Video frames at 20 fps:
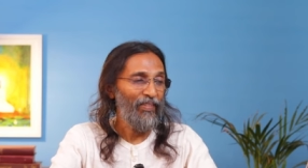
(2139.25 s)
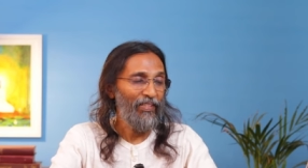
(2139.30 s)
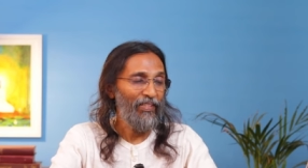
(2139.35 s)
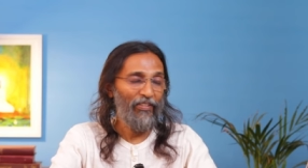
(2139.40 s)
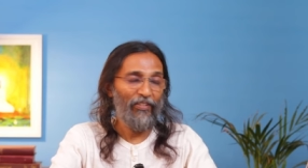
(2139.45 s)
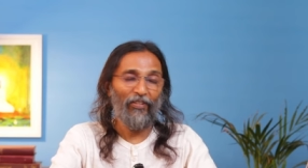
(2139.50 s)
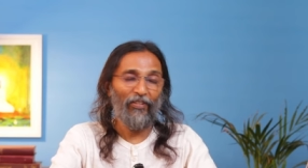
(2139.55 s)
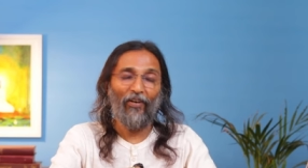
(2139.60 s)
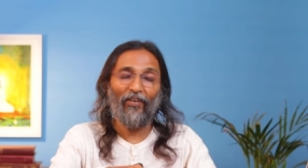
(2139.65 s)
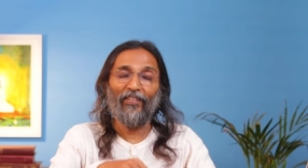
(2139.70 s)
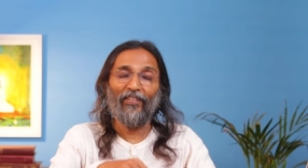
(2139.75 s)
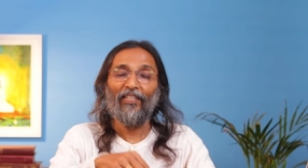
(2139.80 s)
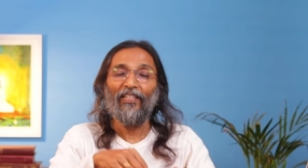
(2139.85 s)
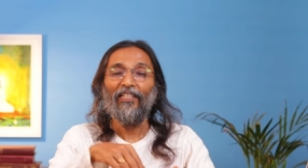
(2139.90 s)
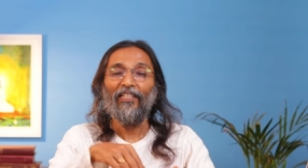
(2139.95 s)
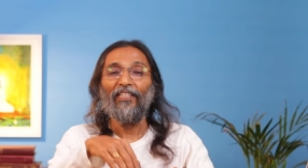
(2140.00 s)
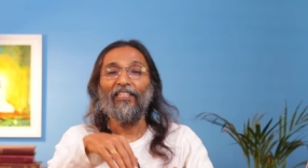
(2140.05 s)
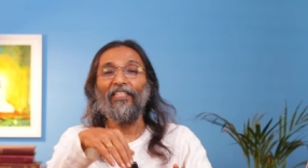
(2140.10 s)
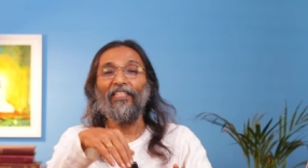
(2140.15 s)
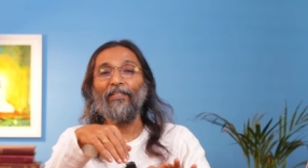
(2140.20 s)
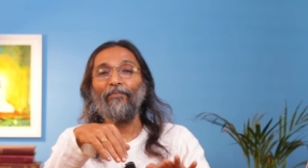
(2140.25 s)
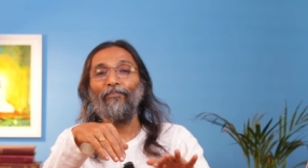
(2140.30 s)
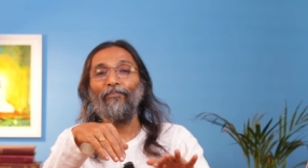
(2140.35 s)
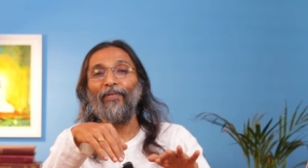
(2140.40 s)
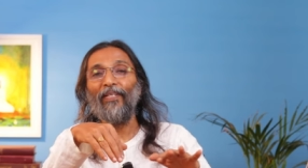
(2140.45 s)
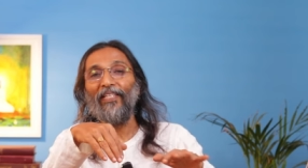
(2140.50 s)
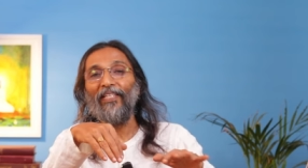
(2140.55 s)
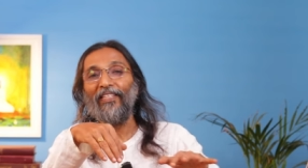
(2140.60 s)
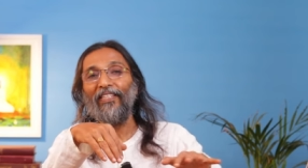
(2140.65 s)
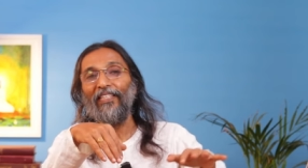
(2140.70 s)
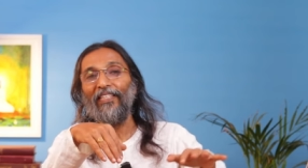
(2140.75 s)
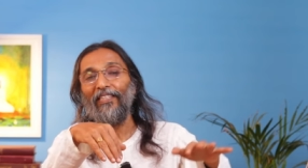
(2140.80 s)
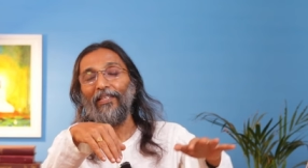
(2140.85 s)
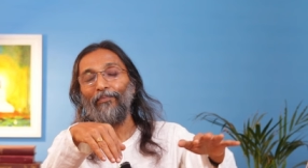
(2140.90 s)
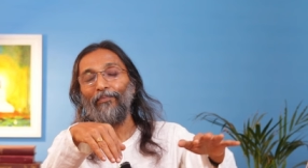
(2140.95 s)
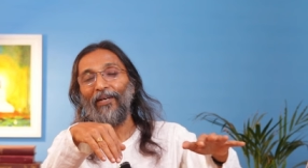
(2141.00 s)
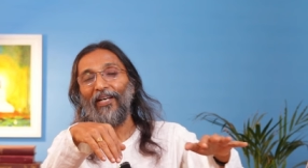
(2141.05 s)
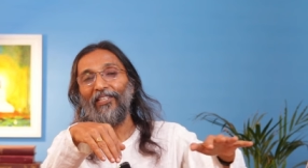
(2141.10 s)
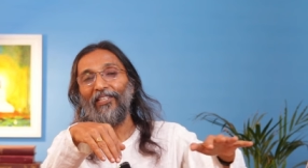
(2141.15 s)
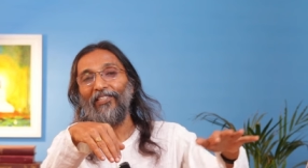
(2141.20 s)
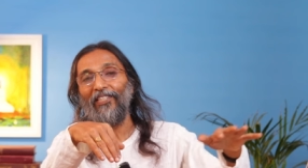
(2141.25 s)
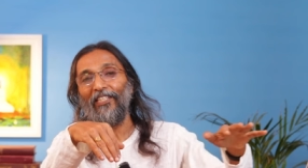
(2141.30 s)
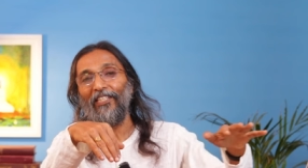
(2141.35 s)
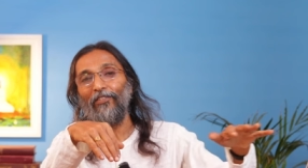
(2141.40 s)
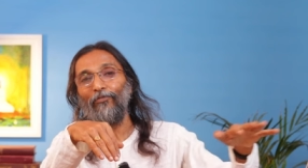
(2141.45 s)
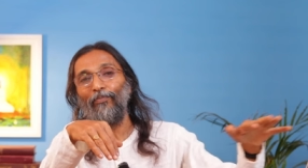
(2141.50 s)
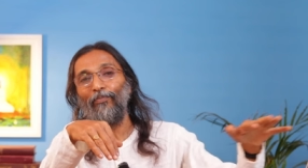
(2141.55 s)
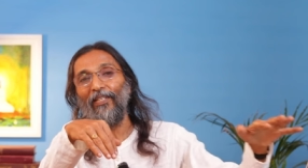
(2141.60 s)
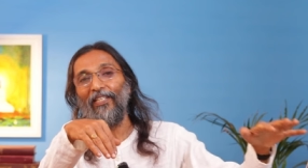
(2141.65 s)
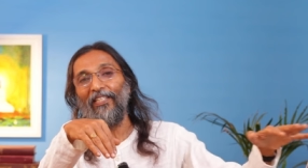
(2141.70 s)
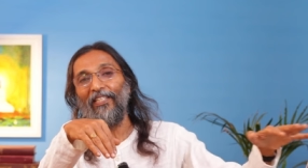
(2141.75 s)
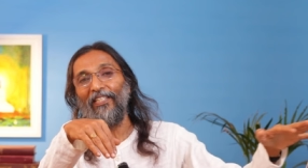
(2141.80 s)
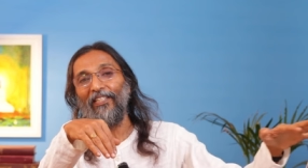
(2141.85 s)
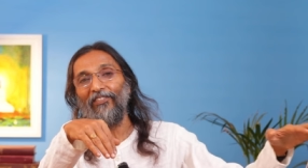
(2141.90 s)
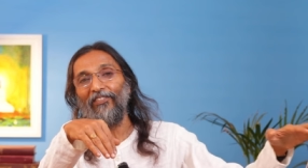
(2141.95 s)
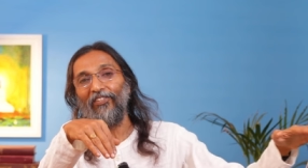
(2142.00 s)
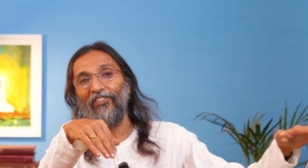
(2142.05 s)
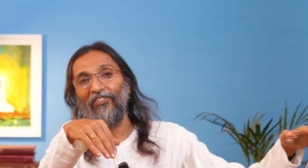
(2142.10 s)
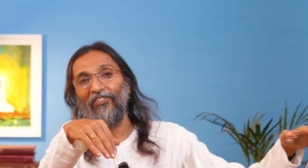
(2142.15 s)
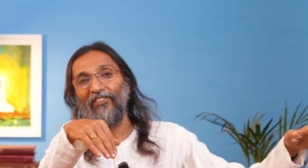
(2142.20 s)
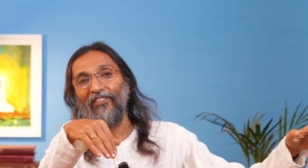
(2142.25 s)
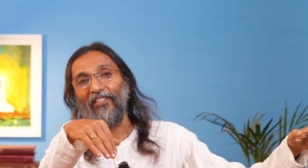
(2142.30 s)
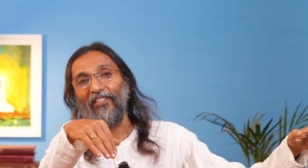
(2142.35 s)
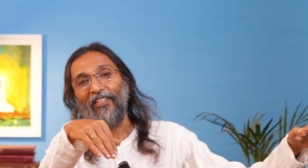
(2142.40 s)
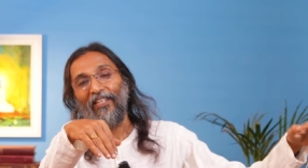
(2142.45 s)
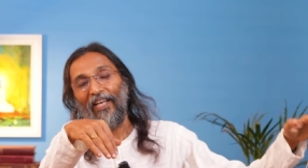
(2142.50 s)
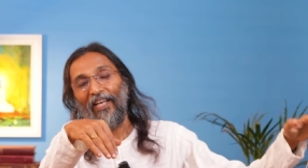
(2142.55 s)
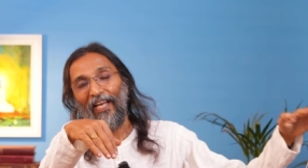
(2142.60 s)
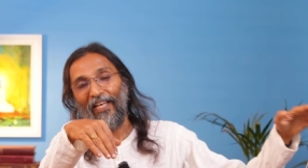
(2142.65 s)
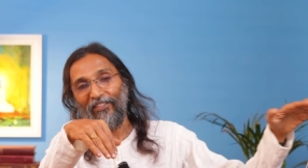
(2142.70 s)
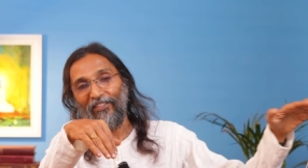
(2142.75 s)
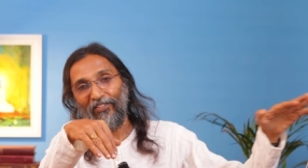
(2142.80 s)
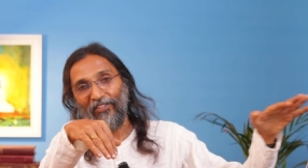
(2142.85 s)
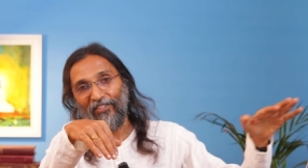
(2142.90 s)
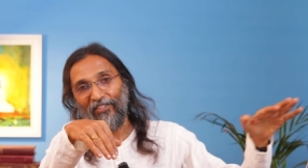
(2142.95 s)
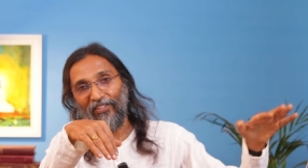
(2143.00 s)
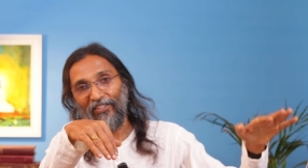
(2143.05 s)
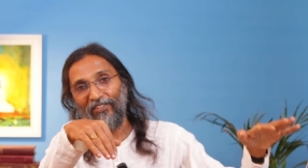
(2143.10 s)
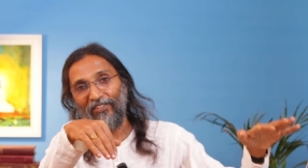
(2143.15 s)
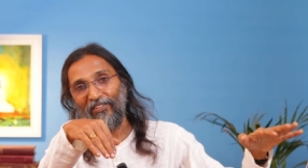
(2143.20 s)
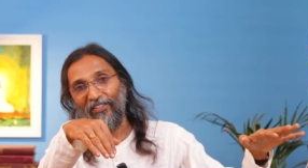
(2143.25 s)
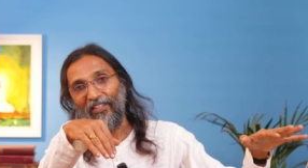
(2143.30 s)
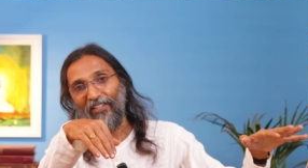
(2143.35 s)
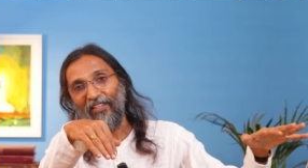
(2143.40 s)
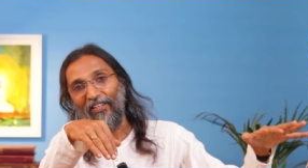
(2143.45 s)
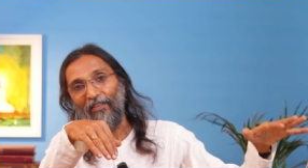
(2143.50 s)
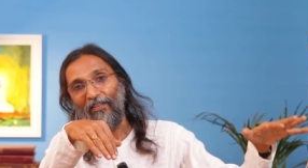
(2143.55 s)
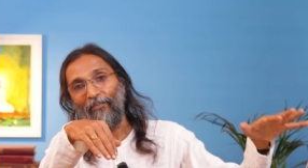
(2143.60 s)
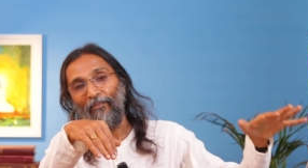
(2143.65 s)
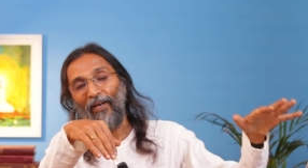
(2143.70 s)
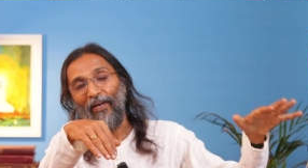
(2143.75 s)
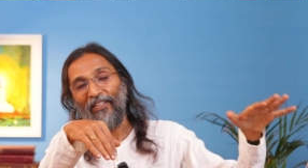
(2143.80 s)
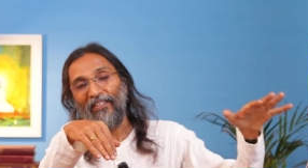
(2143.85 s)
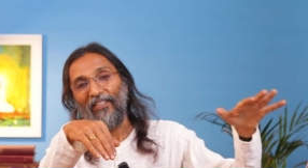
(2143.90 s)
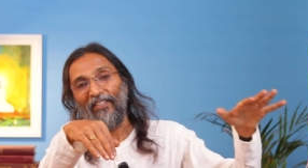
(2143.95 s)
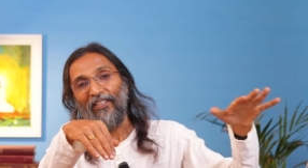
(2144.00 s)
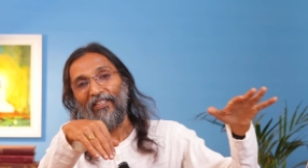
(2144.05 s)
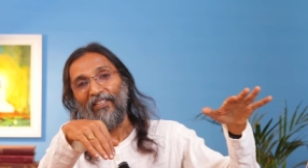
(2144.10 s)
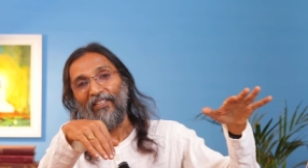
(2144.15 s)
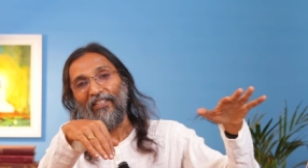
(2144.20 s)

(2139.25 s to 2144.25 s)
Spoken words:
It's not repeating the past experiences as it is, but